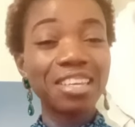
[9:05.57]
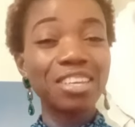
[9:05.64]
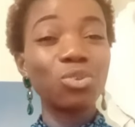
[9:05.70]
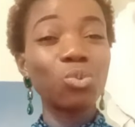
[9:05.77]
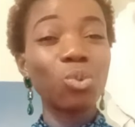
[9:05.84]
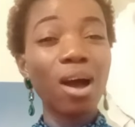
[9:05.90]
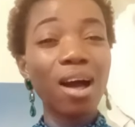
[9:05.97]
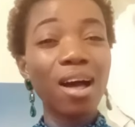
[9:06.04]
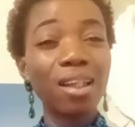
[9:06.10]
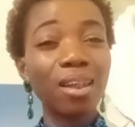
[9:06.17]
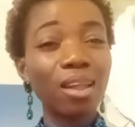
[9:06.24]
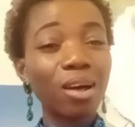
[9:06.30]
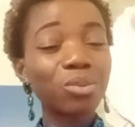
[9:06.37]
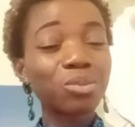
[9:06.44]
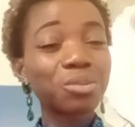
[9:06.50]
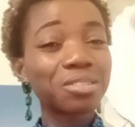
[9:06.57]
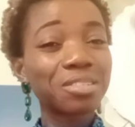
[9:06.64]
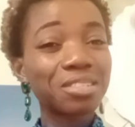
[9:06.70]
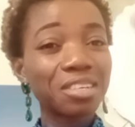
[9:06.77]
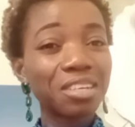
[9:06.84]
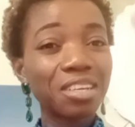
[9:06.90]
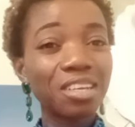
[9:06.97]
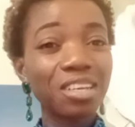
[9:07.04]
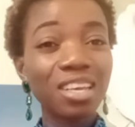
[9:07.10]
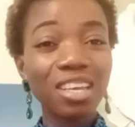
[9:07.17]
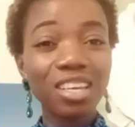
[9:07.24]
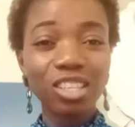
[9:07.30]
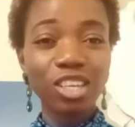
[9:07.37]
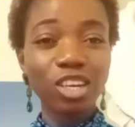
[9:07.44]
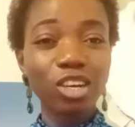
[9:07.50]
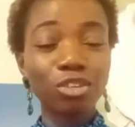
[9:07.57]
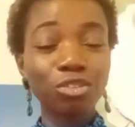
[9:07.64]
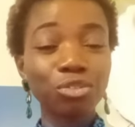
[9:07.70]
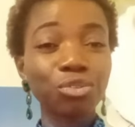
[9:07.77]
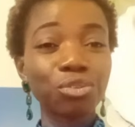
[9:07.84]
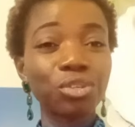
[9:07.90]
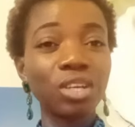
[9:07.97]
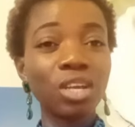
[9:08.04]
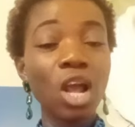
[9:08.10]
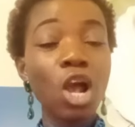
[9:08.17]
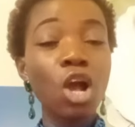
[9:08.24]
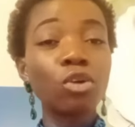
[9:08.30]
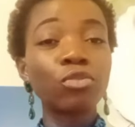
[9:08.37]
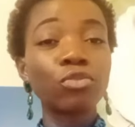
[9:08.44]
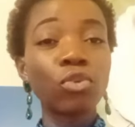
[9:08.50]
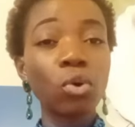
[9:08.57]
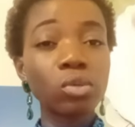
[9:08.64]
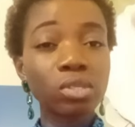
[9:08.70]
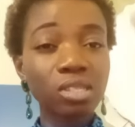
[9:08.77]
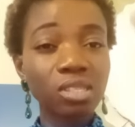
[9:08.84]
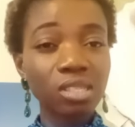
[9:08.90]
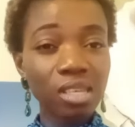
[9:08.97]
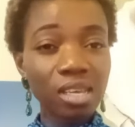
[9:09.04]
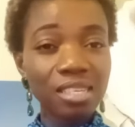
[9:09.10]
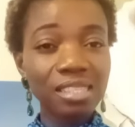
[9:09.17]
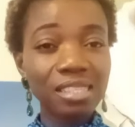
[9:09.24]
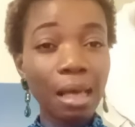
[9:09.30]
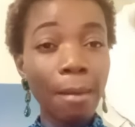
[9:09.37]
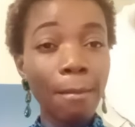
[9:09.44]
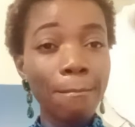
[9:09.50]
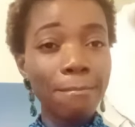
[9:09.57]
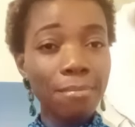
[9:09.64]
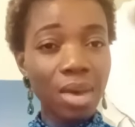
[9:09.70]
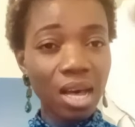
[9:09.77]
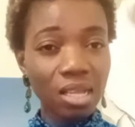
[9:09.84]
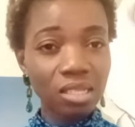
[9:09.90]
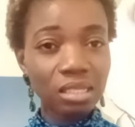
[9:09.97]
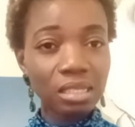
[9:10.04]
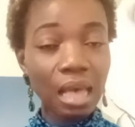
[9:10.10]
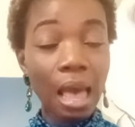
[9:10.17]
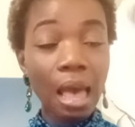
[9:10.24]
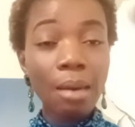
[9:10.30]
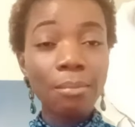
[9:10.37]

then you are allowed to stay in the country for 6 months.